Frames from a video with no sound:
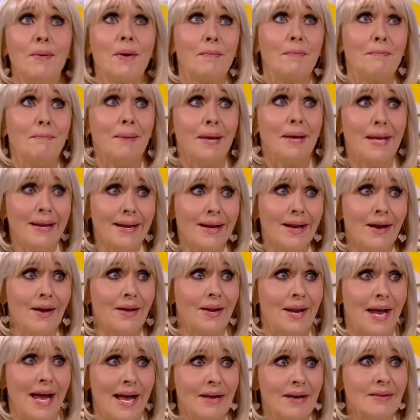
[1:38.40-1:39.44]
are bidding
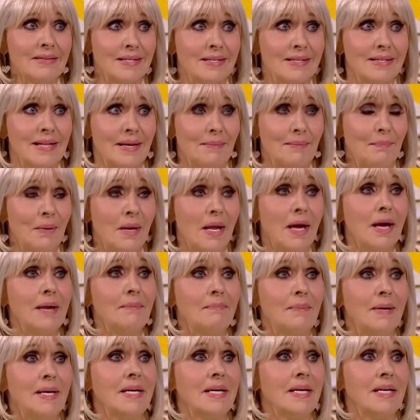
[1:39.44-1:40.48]
on houses, like
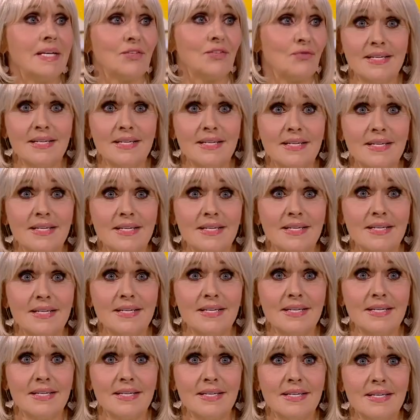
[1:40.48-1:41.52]
bidding, as
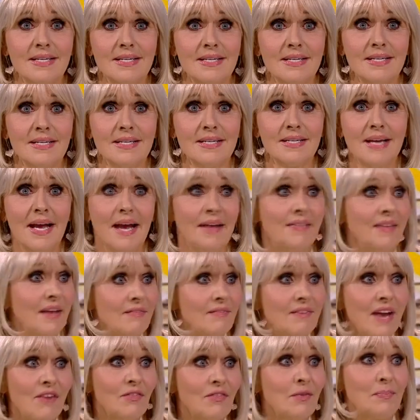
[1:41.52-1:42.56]
Rita said, and they've
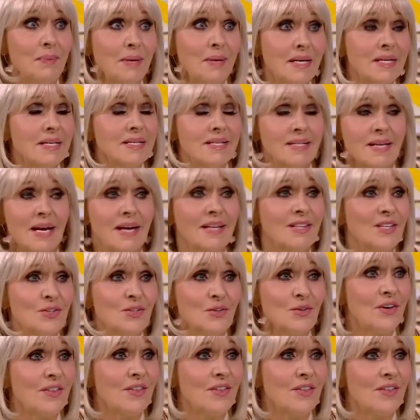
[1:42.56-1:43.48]
never been inside the door